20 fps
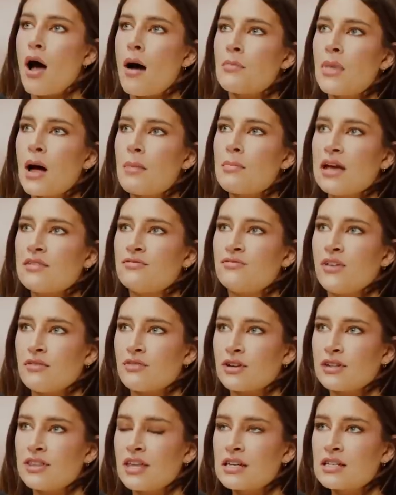Um, my
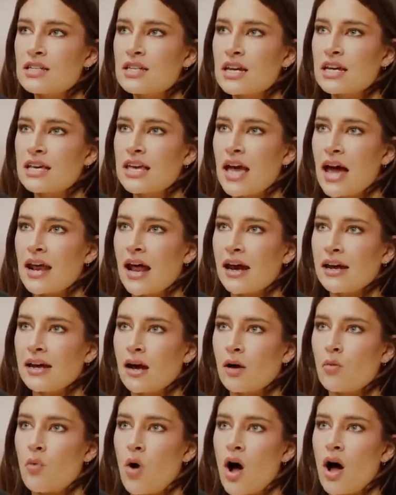favorite thing to get at
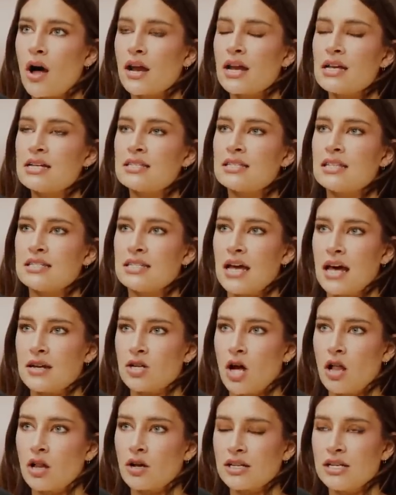Erewhon is the
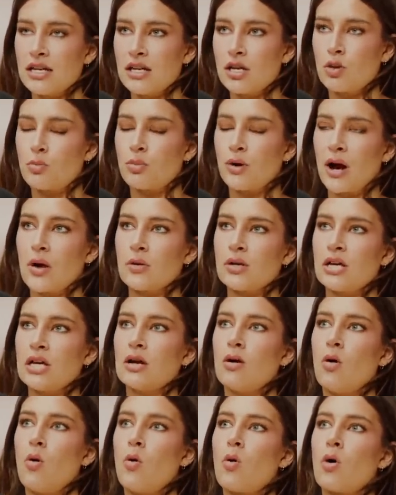ten dollar keto
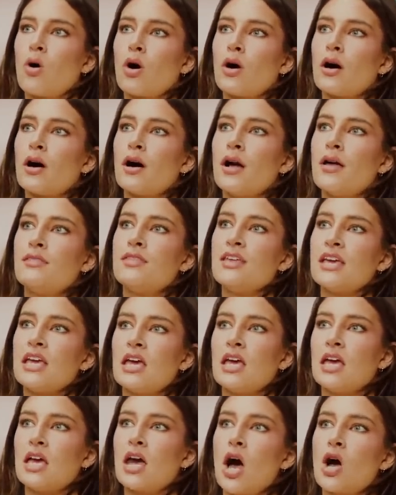brownie or
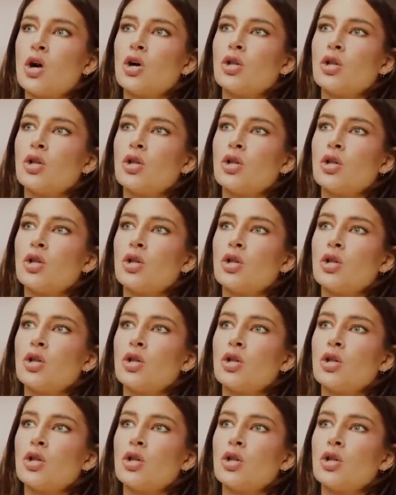the